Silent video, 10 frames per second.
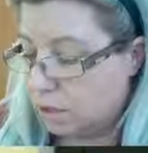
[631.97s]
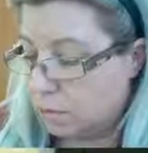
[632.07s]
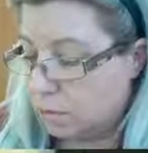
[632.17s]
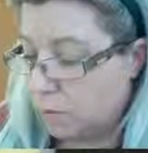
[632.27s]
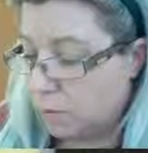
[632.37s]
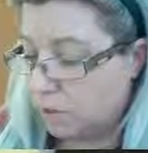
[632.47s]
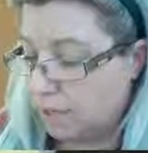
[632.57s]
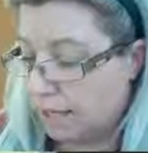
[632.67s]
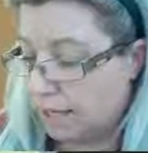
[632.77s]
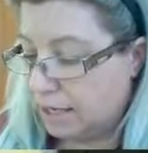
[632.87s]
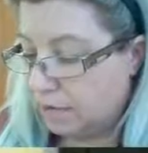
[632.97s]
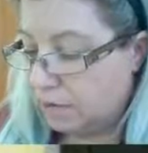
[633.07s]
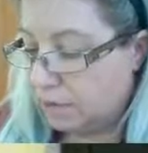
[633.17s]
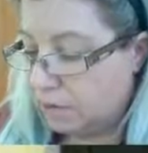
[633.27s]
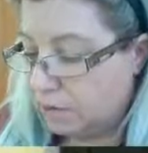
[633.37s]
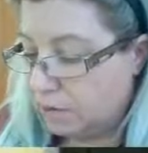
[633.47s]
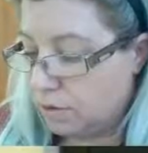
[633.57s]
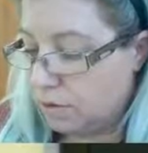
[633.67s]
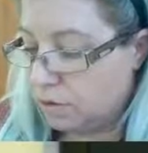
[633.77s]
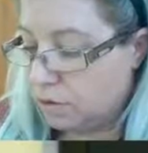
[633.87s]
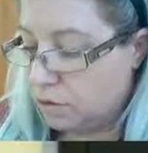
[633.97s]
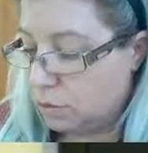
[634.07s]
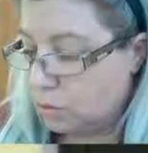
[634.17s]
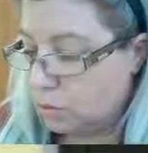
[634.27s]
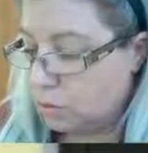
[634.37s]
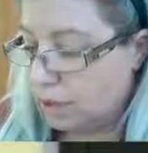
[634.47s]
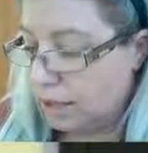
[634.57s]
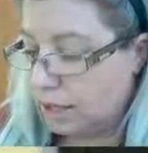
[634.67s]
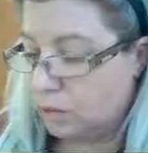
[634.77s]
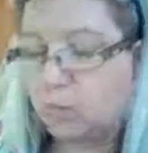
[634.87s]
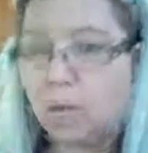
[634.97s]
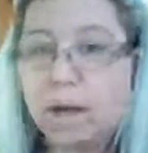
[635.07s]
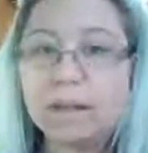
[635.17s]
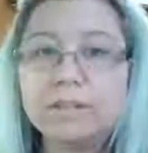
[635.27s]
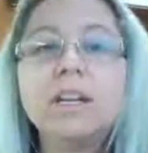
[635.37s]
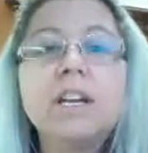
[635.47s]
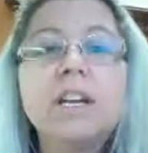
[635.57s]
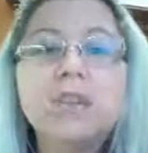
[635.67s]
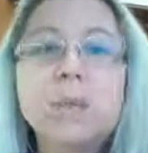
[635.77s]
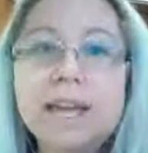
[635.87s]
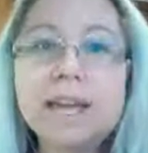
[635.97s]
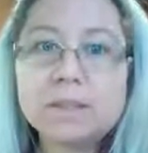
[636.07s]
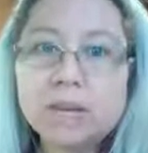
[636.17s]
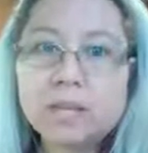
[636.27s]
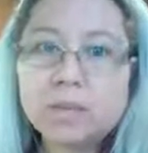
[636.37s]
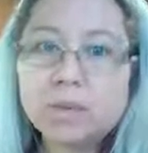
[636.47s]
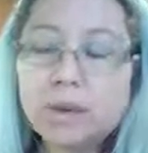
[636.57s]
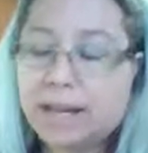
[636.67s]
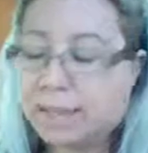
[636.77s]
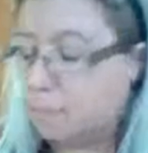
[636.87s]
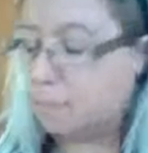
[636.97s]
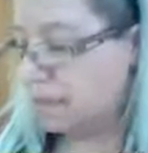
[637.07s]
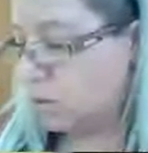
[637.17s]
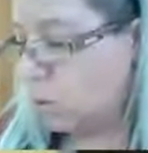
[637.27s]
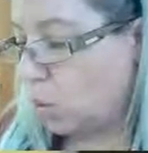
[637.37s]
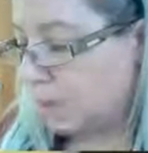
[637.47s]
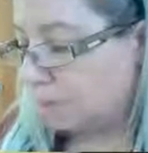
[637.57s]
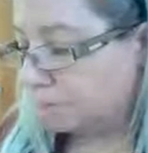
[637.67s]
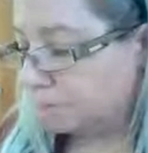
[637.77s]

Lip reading: They're both negative, 2 and 1. So x minus 2, x minus 1.